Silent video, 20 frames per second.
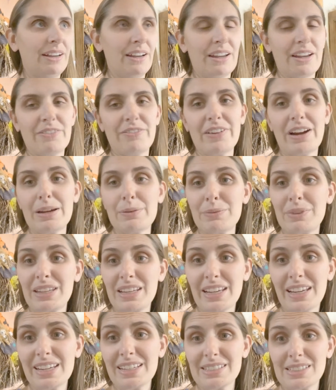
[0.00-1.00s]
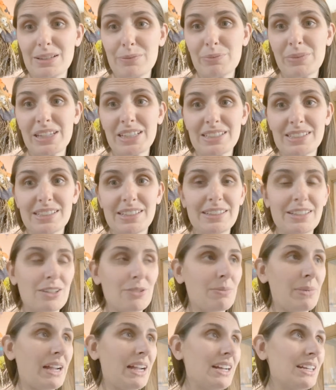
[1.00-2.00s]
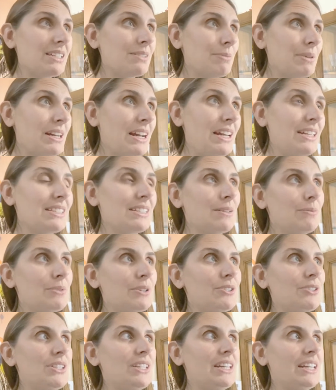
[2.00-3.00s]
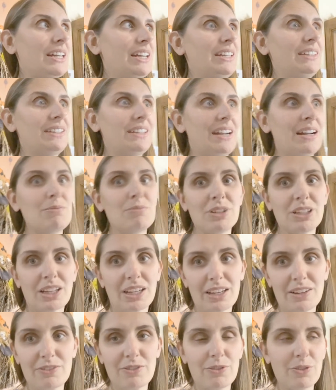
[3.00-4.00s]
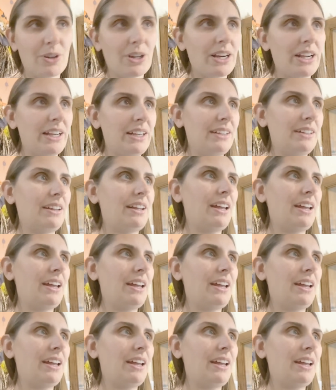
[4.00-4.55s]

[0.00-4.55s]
if I'm thinking something's in there, my husband ends up using it and I'm looking for it,